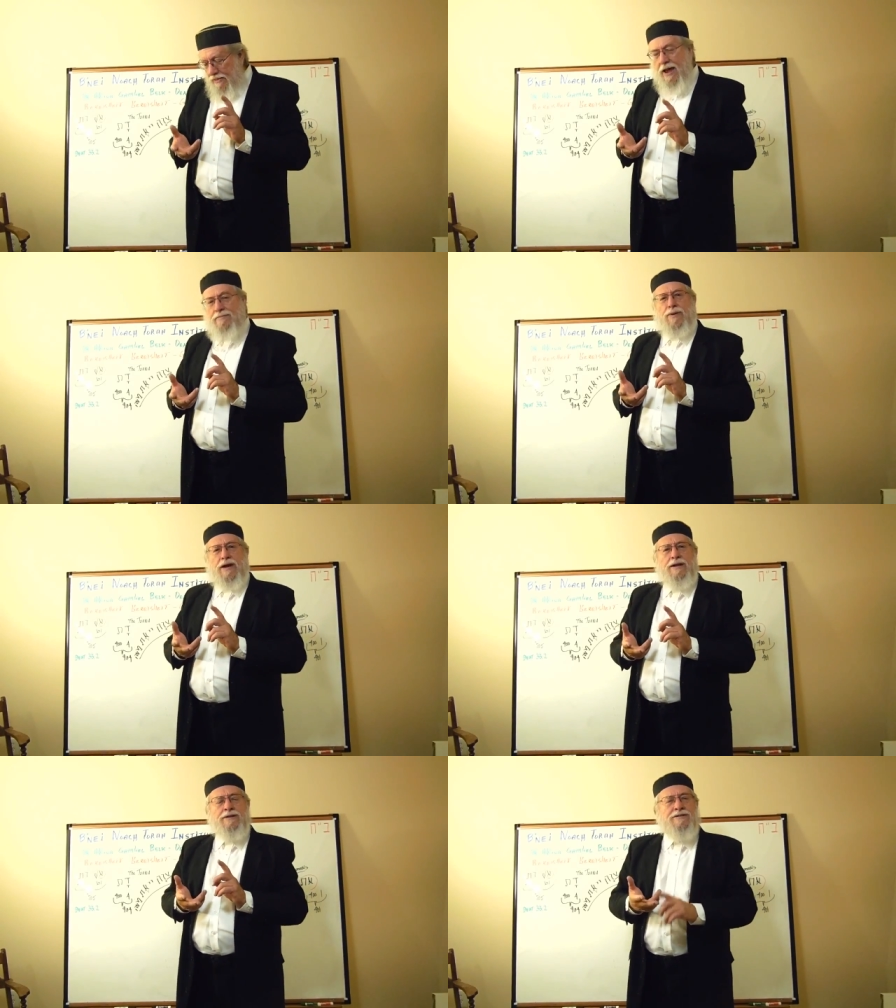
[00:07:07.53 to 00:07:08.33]
That
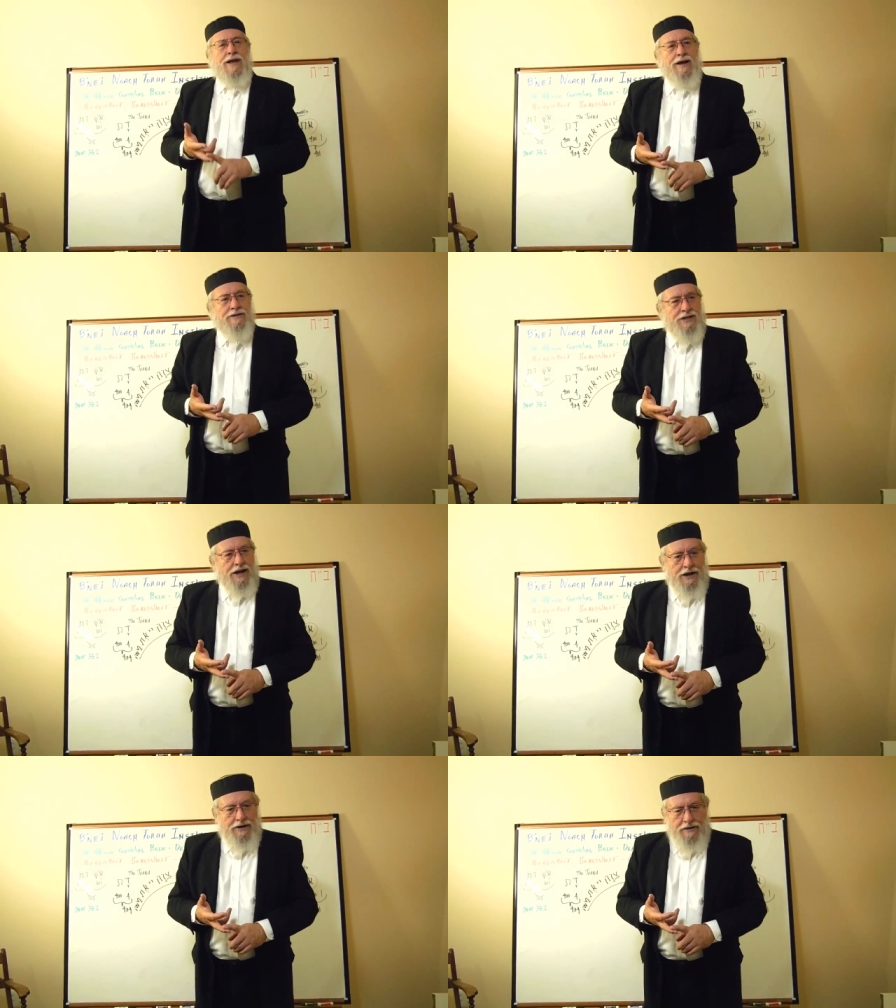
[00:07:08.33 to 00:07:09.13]
means that
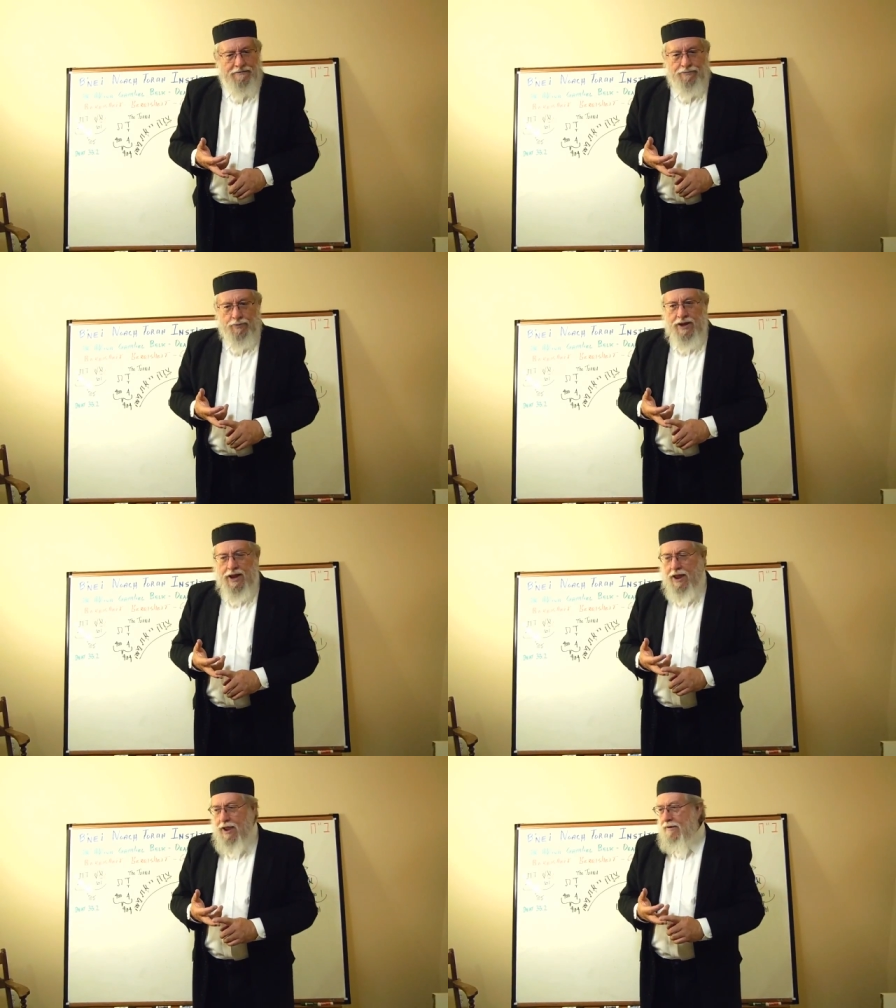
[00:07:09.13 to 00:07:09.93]
if
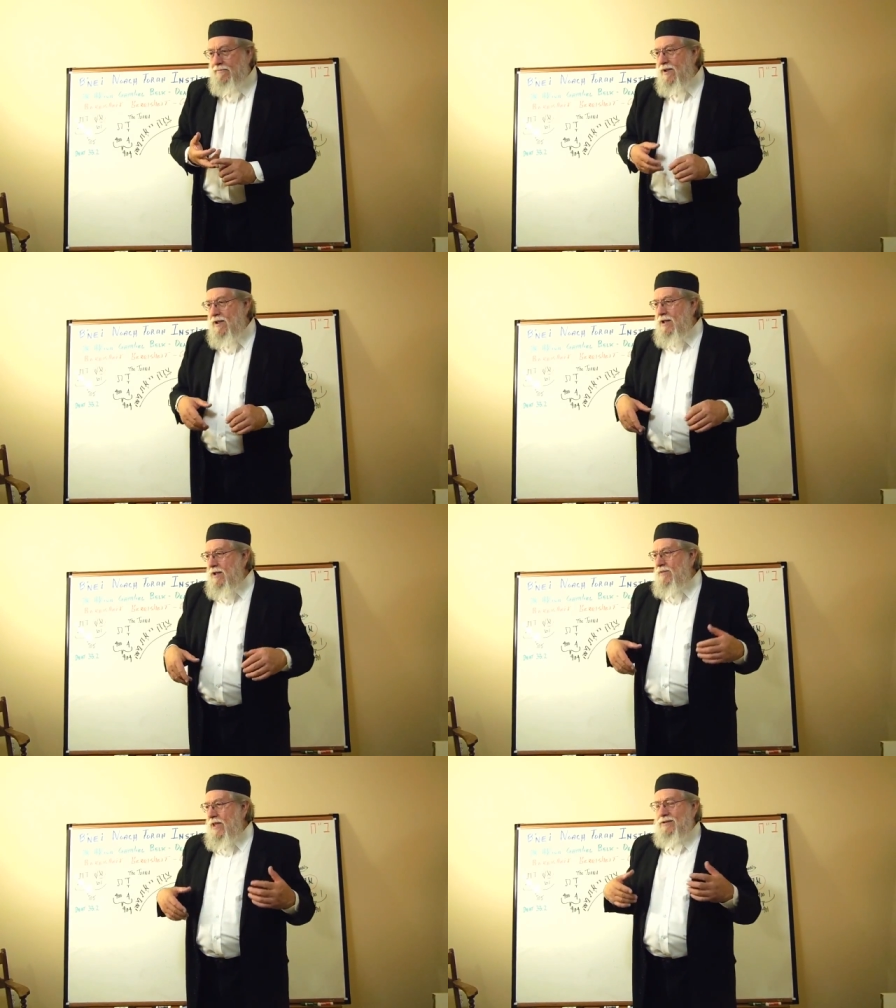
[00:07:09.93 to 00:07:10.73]
we have
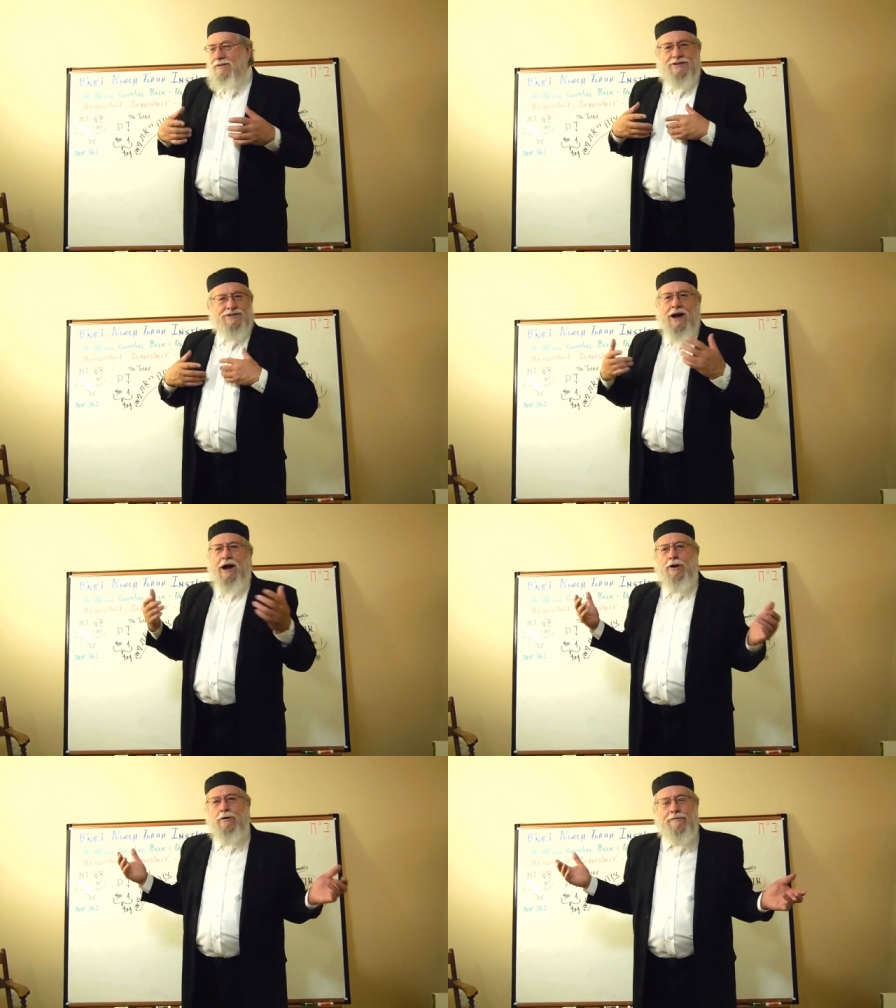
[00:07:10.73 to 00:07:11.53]
that
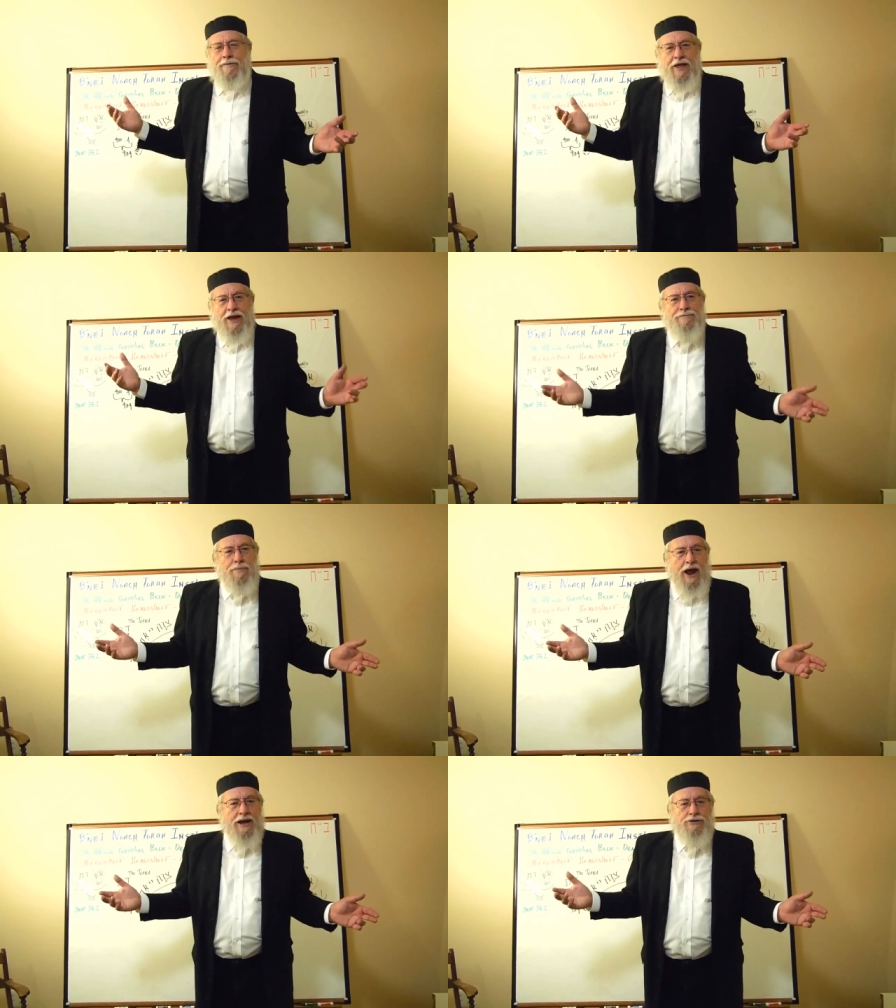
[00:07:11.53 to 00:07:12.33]
desire for
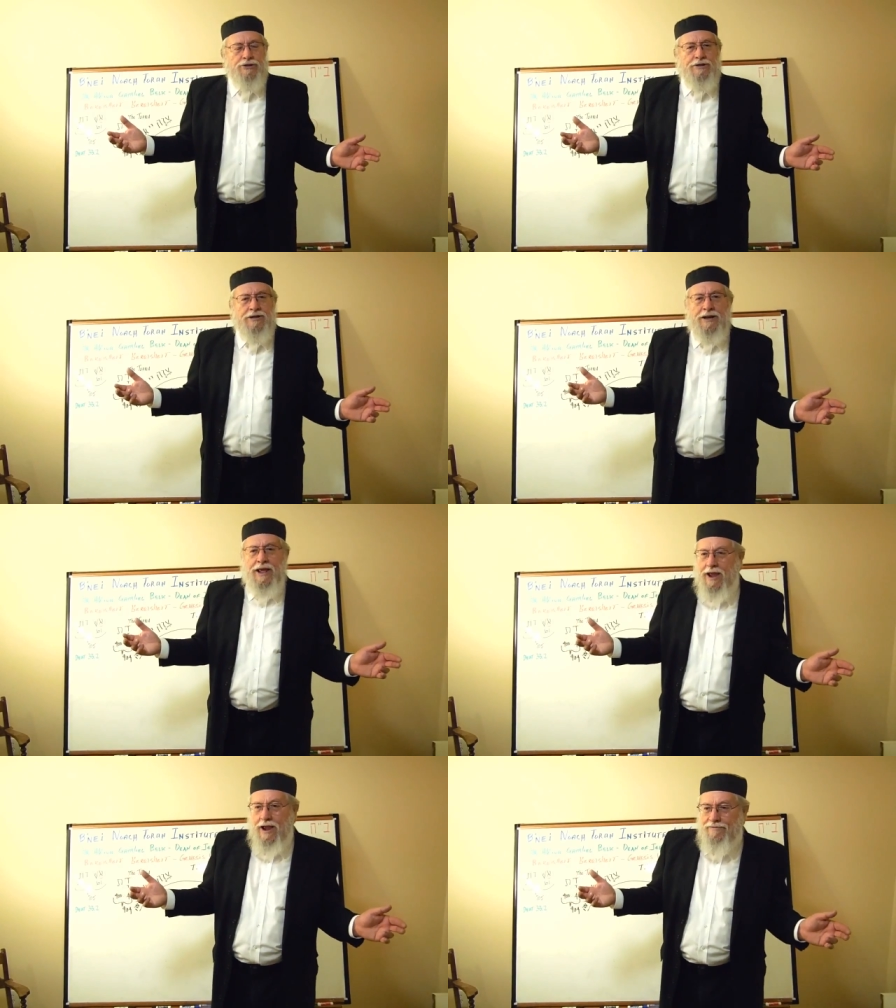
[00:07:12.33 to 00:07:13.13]
that mansion
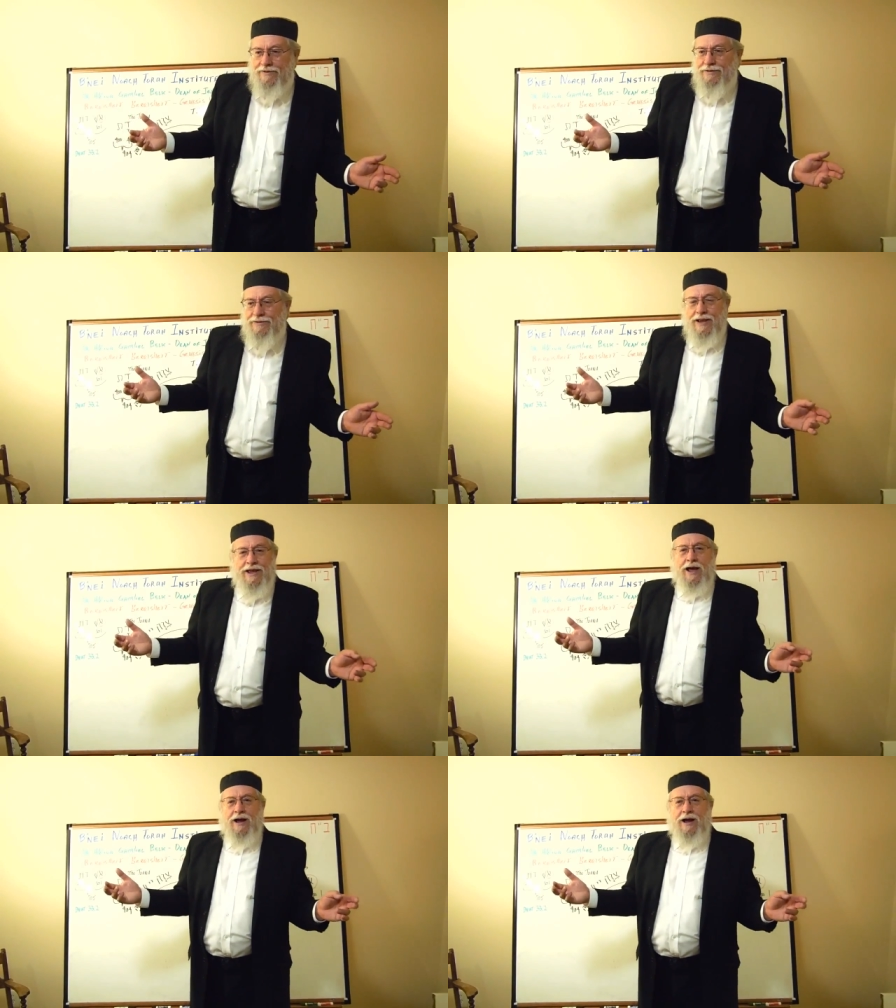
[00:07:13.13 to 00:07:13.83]
in heaven,